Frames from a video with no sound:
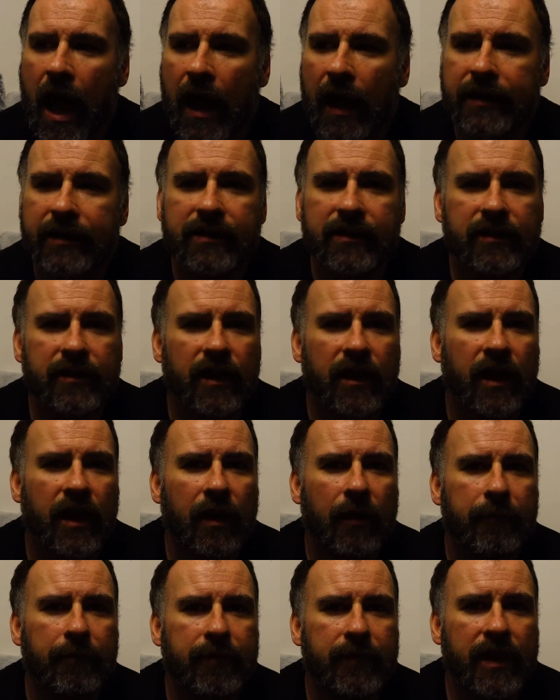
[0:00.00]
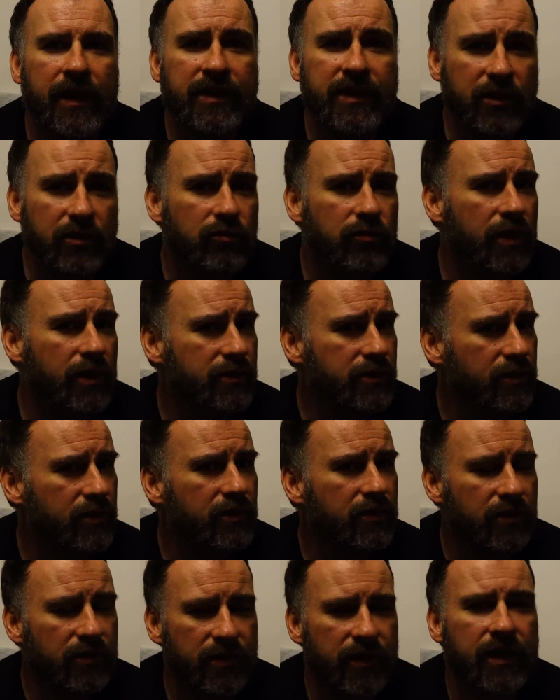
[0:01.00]
And it's
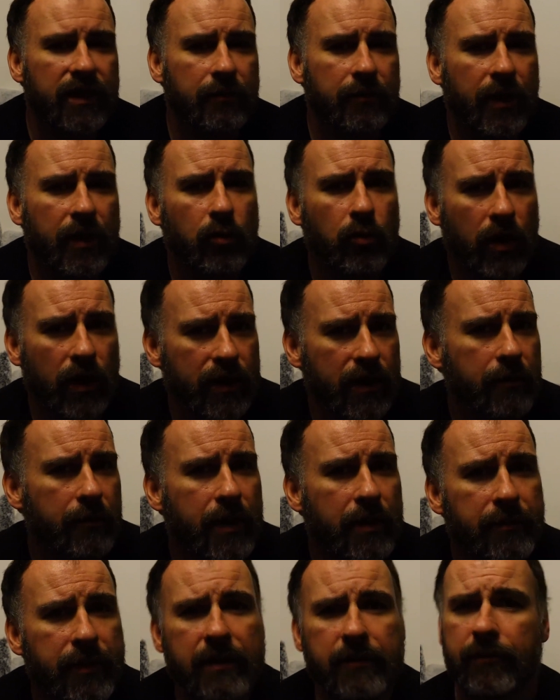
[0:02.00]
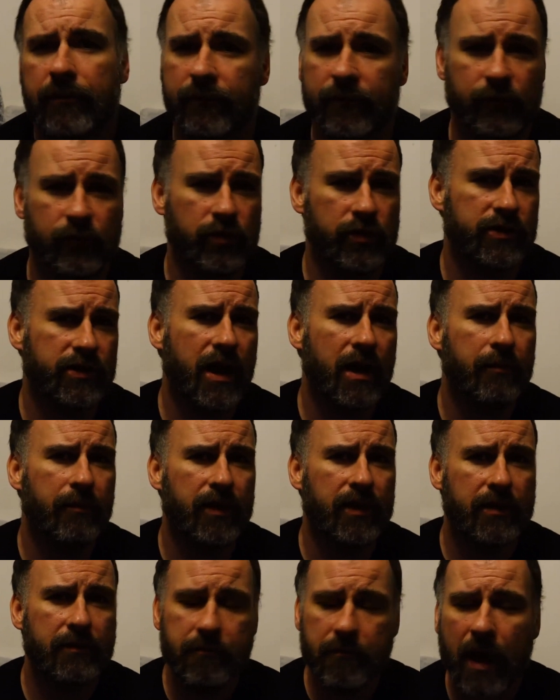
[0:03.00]
interesting to think about why that might be. For
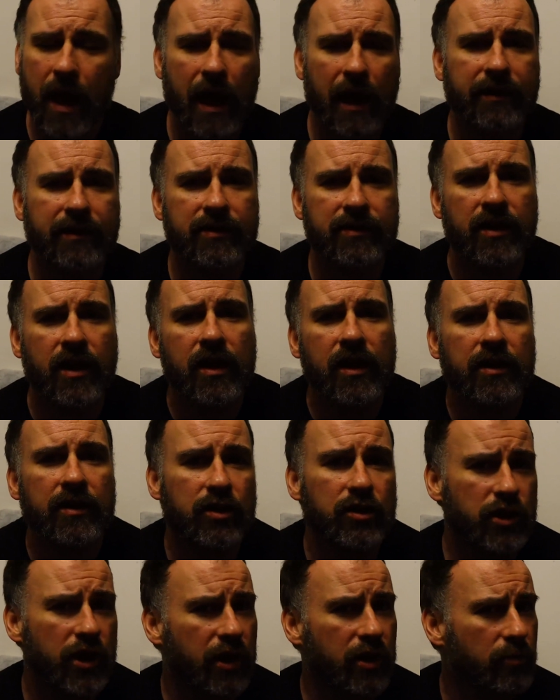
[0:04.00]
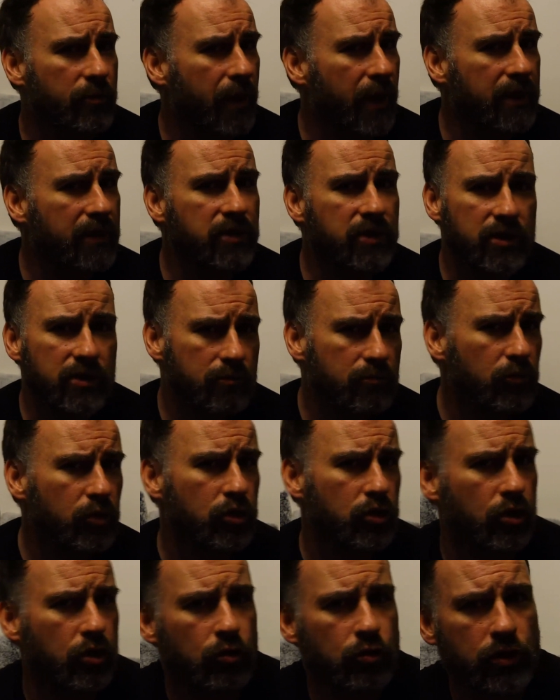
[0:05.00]
example, in maths, the gender balance is
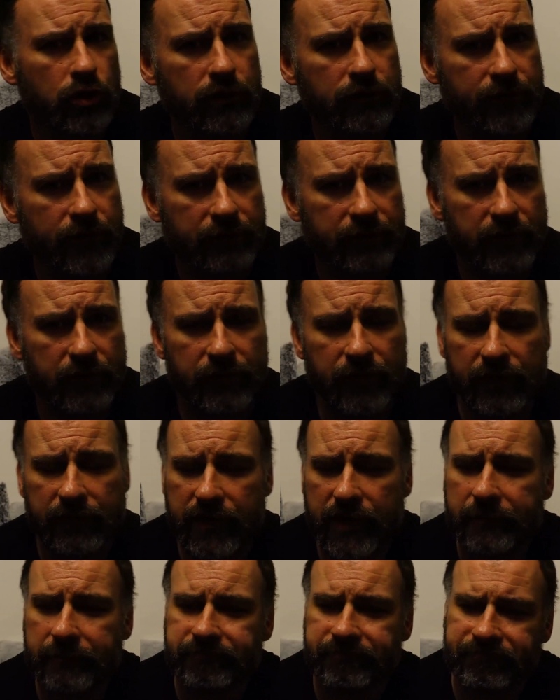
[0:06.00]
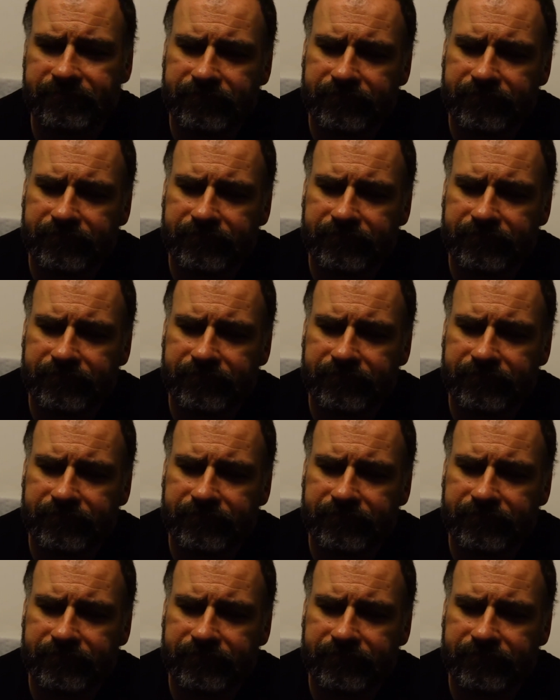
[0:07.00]
much closer to 50-50.